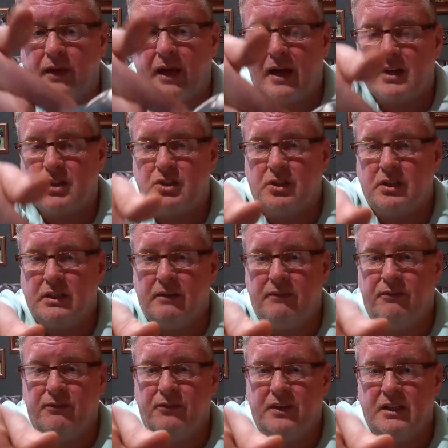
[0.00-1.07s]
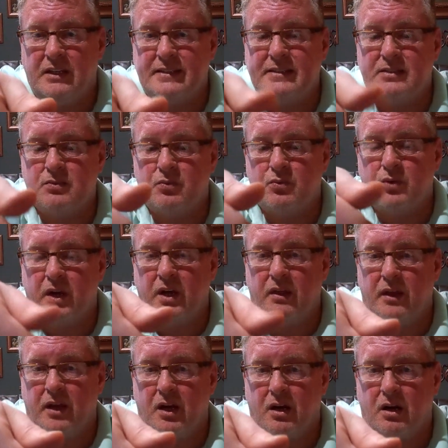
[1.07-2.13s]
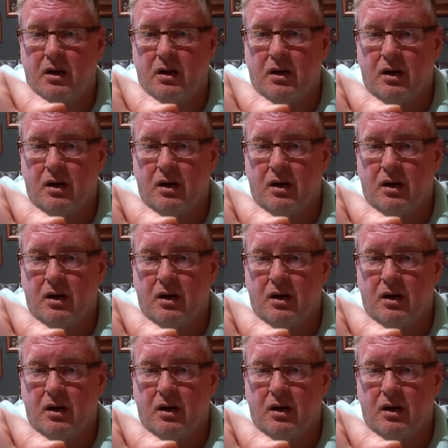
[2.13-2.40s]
actually fits right there.